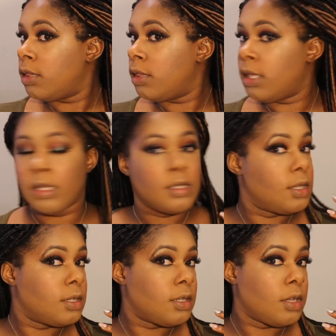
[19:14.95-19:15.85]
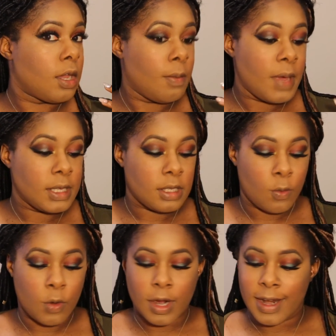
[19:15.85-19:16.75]
this is looking amazing,
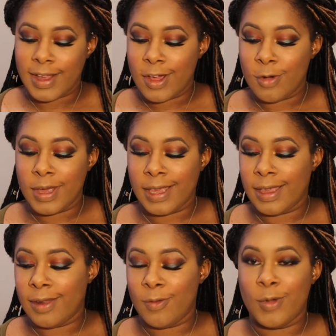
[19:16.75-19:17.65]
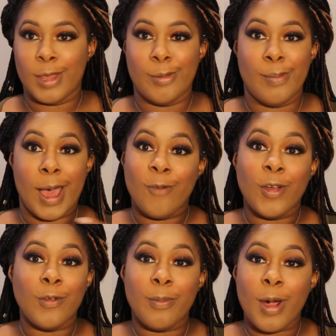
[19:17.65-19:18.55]
we're gonna go in with my
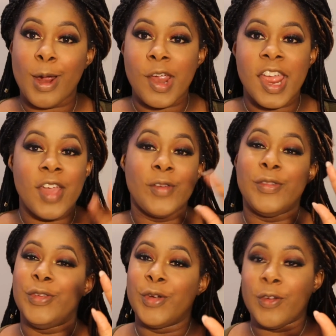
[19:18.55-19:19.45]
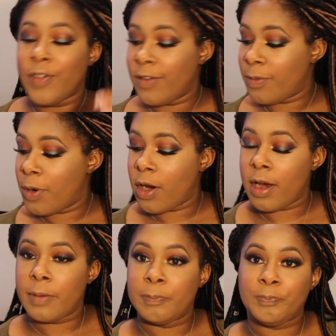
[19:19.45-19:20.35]
favorite part, your favorite
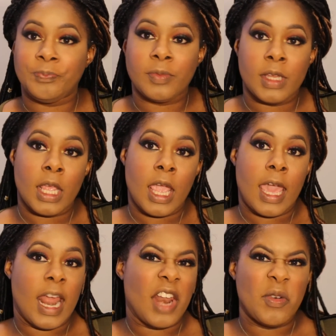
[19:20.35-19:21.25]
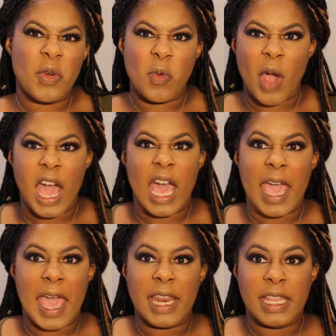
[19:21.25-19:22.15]
part. And I don't know
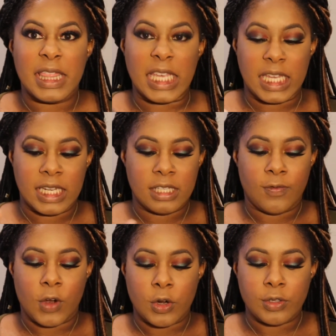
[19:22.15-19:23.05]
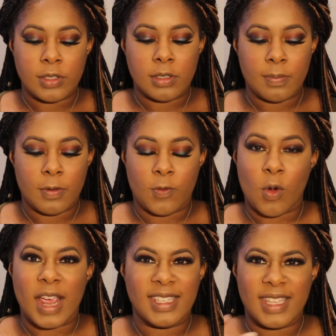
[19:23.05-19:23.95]
why I didn't think of this first
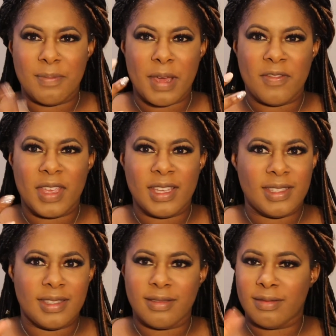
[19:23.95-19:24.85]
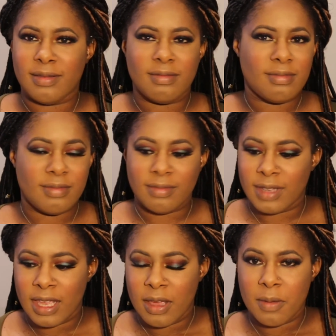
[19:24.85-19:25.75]
before I set my face,
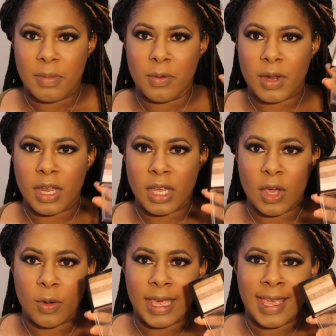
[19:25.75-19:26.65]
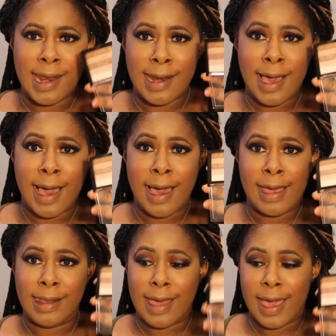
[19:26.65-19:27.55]
but we're gonna go in and
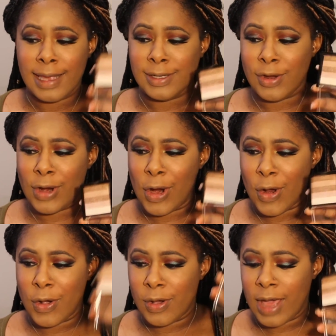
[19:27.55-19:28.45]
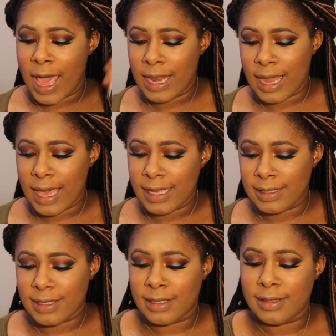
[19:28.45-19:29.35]
highlight, girl,
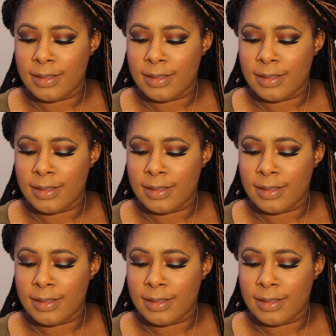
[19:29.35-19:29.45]
highlight.